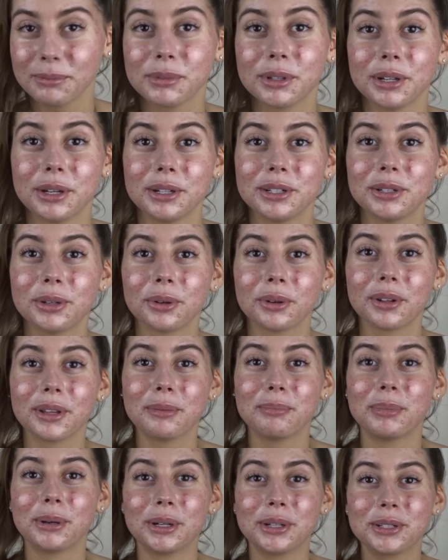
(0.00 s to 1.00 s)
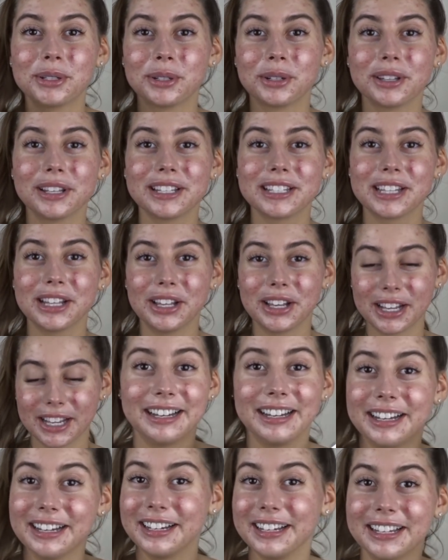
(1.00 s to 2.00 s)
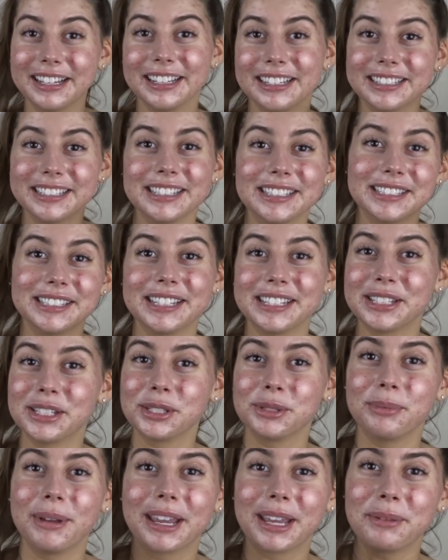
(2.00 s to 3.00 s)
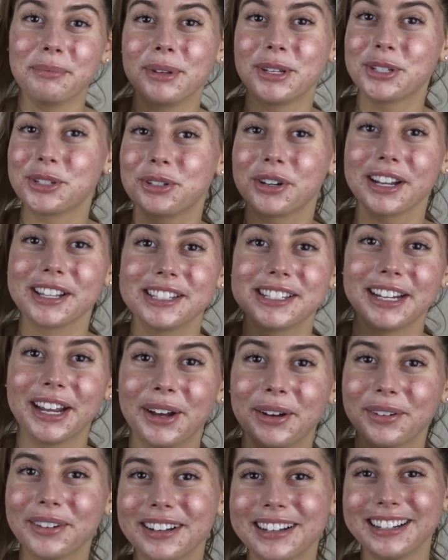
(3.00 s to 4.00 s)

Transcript: I'm gonna totally butcher this look. Ah, this is, this is making me stressed out.